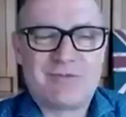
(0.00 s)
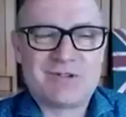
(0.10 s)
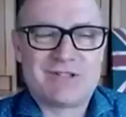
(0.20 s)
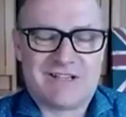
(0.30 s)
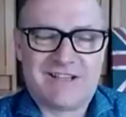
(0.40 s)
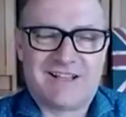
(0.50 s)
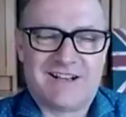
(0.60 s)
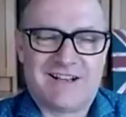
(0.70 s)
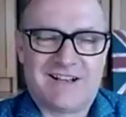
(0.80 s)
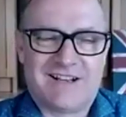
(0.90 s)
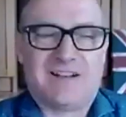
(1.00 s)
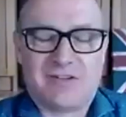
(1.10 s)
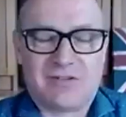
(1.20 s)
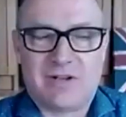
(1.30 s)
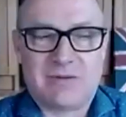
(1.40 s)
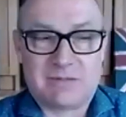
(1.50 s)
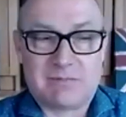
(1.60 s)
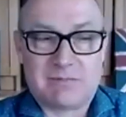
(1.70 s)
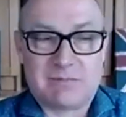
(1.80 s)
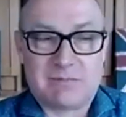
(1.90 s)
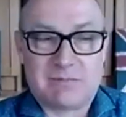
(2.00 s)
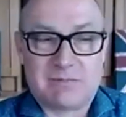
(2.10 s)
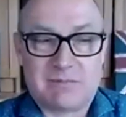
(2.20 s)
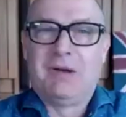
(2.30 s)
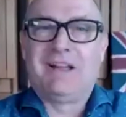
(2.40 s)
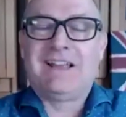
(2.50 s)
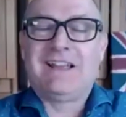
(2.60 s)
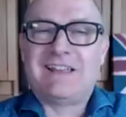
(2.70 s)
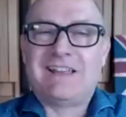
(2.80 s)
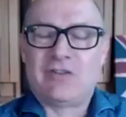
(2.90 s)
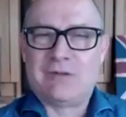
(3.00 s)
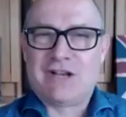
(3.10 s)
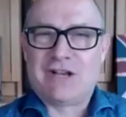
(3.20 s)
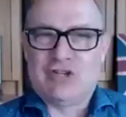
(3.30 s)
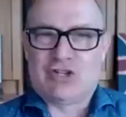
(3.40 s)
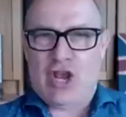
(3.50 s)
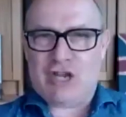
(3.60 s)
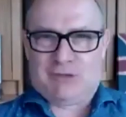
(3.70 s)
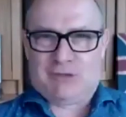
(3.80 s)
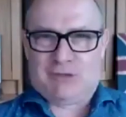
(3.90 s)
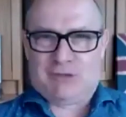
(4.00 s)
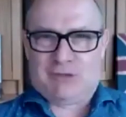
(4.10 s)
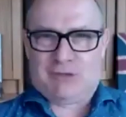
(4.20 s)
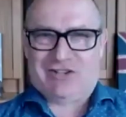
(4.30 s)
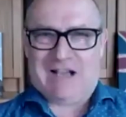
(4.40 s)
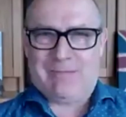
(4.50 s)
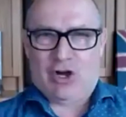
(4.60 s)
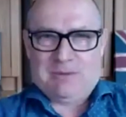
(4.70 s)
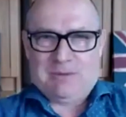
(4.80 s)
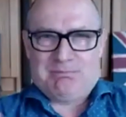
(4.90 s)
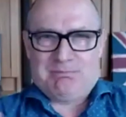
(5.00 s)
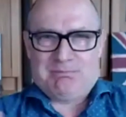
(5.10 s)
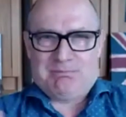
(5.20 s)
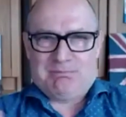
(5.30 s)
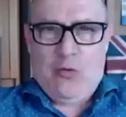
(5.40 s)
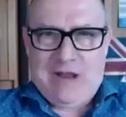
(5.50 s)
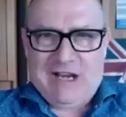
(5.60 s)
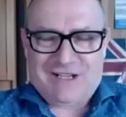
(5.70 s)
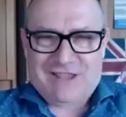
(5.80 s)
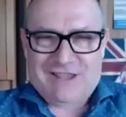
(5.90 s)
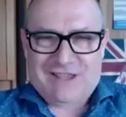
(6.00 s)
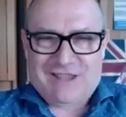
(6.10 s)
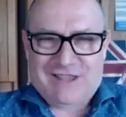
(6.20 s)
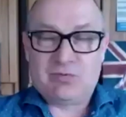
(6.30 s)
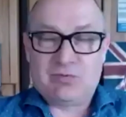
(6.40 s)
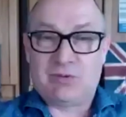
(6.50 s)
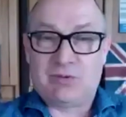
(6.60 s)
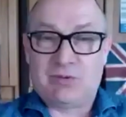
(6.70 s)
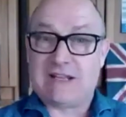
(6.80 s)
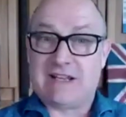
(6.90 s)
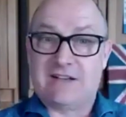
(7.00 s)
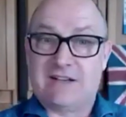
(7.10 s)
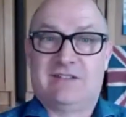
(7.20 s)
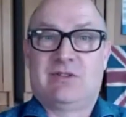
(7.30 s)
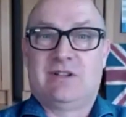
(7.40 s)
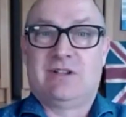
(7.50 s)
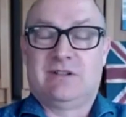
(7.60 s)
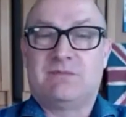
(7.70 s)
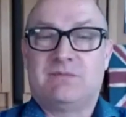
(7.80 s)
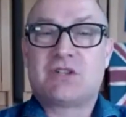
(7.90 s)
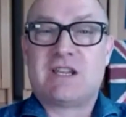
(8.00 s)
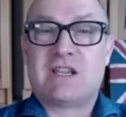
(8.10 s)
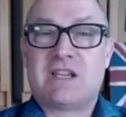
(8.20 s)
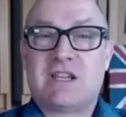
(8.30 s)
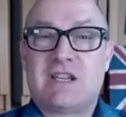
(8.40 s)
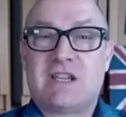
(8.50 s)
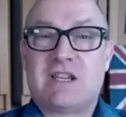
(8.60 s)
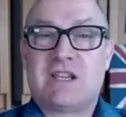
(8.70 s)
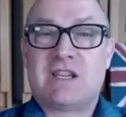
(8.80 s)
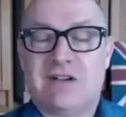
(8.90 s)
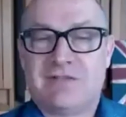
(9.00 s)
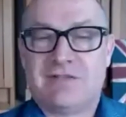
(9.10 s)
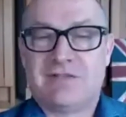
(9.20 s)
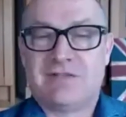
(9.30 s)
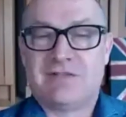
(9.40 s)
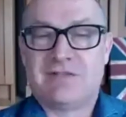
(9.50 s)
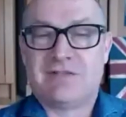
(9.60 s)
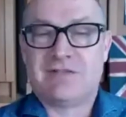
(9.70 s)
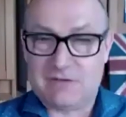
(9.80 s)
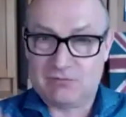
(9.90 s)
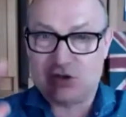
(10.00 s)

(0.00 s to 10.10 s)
watches it and I don't quite know what it's about. But if you could imagine a Shakespearean actor coming on and booming like that, would be brilliant at the Royal Shakespeare Company at Stratford-on-Avon